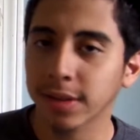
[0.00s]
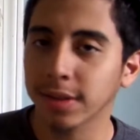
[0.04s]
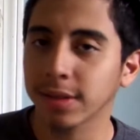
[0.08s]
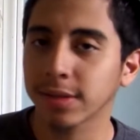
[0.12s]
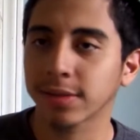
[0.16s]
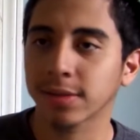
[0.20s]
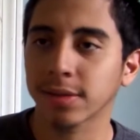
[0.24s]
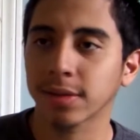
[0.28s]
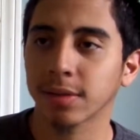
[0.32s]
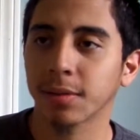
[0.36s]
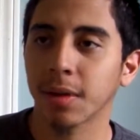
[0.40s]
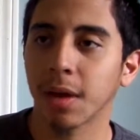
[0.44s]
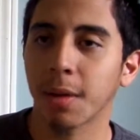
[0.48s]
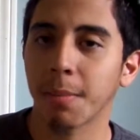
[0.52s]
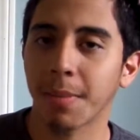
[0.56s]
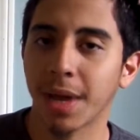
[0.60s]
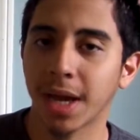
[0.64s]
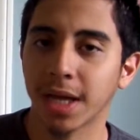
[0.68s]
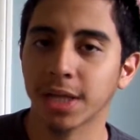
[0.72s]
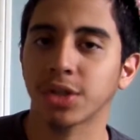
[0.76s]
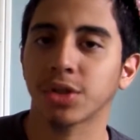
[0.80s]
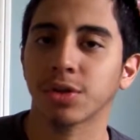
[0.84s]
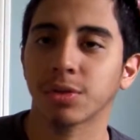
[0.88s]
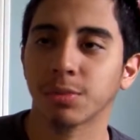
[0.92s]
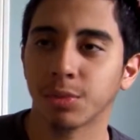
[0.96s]
things
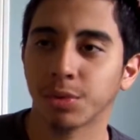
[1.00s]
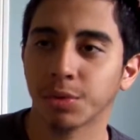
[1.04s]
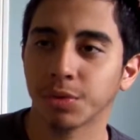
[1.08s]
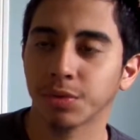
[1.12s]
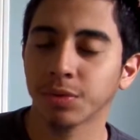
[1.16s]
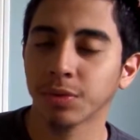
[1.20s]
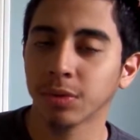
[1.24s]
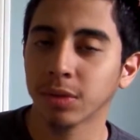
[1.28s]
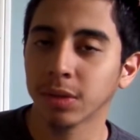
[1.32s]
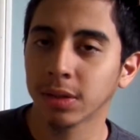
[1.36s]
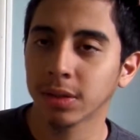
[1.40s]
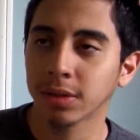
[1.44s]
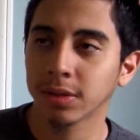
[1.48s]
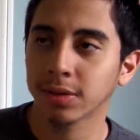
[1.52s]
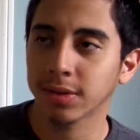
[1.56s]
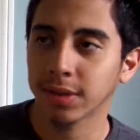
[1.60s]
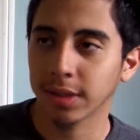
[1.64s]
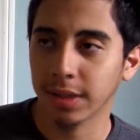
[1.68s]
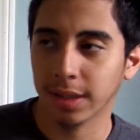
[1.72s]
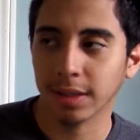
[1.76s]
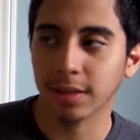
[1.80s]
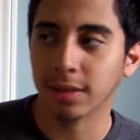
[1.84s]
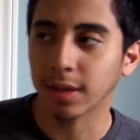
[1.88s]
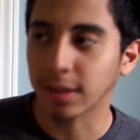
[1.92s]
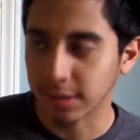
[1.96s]
imaginable to
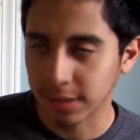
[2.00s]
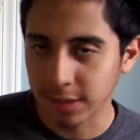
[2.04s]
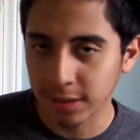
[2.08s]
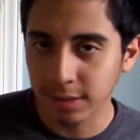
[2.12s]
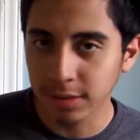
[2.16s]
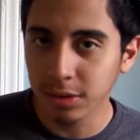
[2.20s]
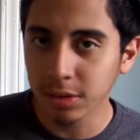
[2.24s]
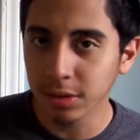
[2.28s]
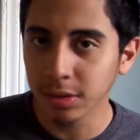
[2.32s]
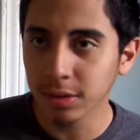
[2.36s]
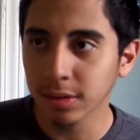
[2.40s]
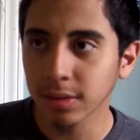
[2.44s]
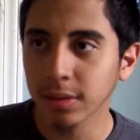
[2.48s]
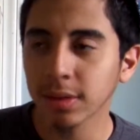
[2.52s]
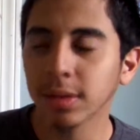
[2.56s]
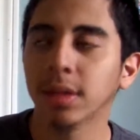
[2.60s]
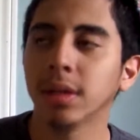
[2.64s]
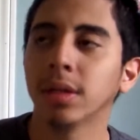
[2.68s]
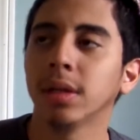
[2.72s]
get attention,